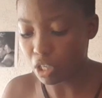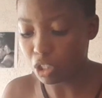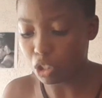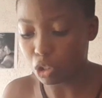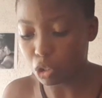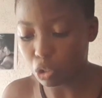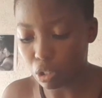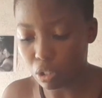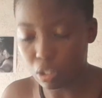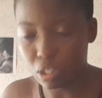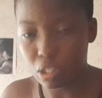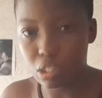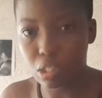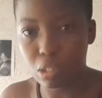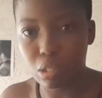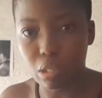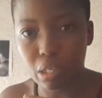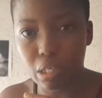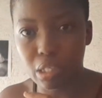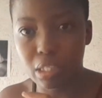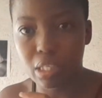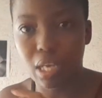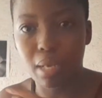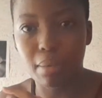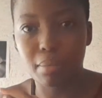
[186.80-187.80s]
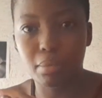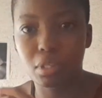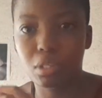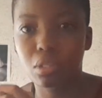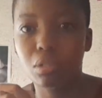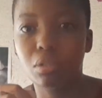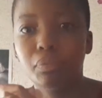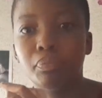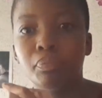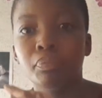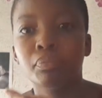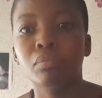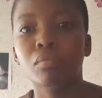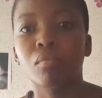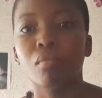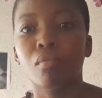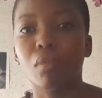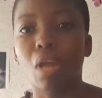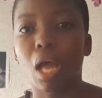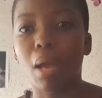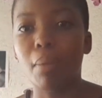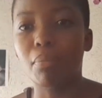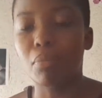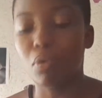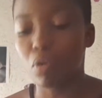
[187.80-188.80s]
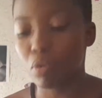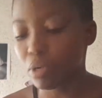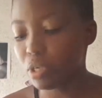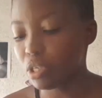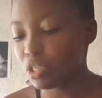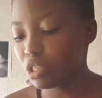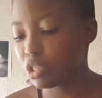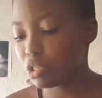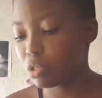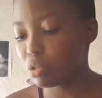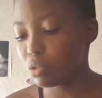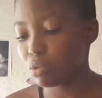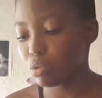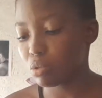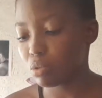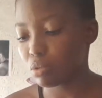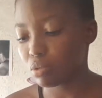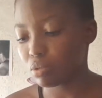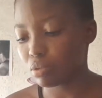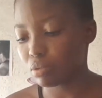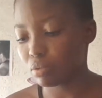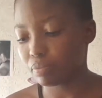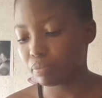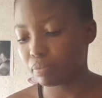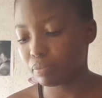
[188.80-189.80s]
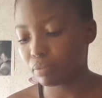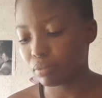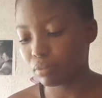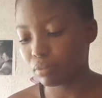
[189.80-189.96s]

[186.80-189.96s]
enjoy this story time. So I'm going to